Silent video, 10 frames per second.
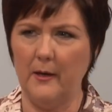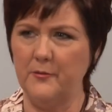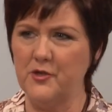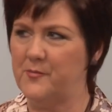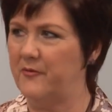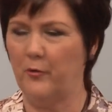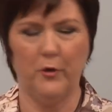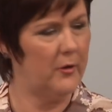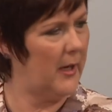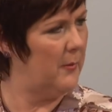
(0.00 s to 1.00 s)
just before
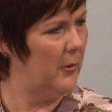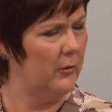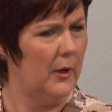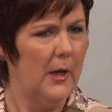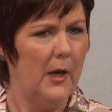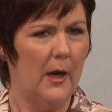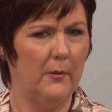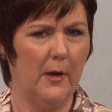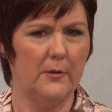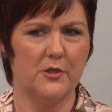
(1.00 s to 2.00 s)
you came on,
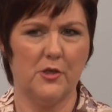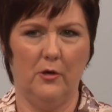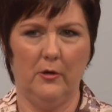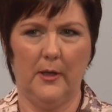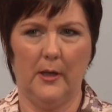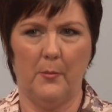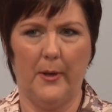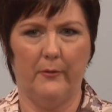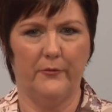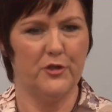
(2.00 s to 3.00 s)
and talking
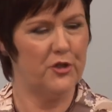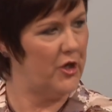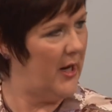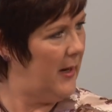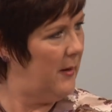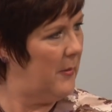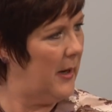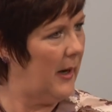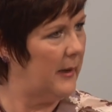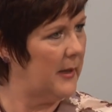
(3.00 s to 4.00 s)
about the shame,
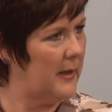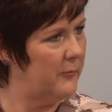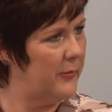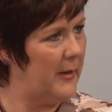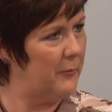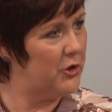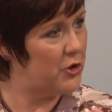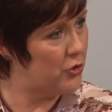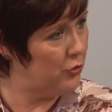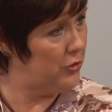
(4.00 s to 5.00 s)
and we
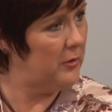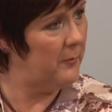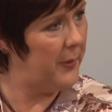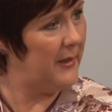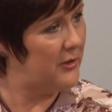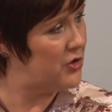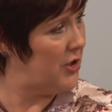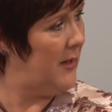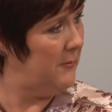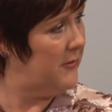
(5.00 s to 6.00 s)
shouldn't be
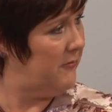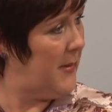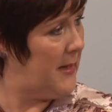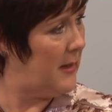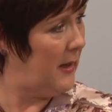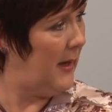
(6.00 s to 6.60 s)
ashamed of mental